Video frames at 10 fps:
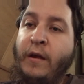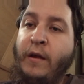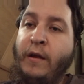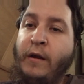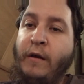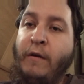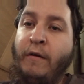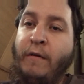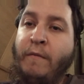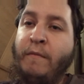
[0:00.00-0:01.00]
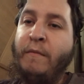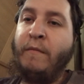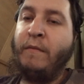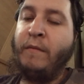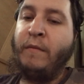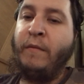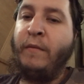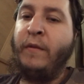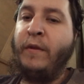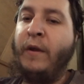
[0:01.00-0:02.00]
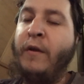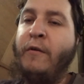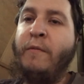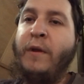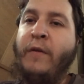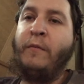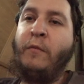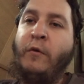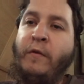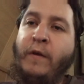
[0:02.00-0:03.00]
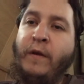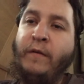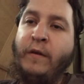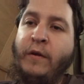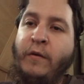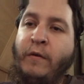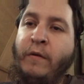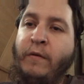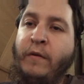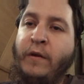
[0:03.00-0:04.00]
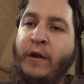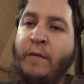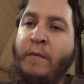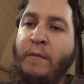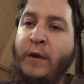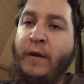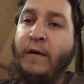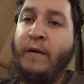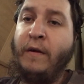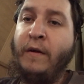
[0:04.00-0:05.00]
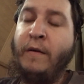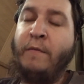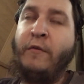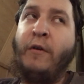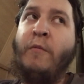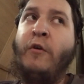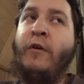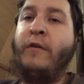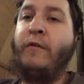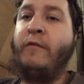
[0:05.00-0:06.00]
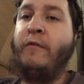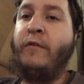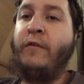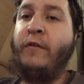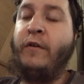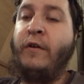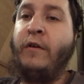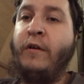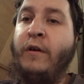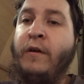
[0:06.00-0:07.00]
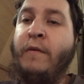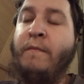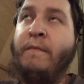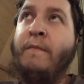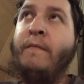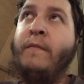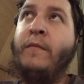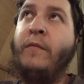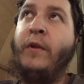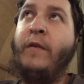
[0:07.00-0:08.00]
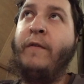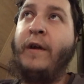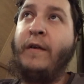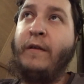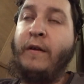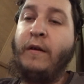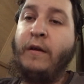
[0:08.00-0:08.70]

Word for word: you know, there could be good things that could come about. Um, Joe Biden, of course, you know, um, with the fact that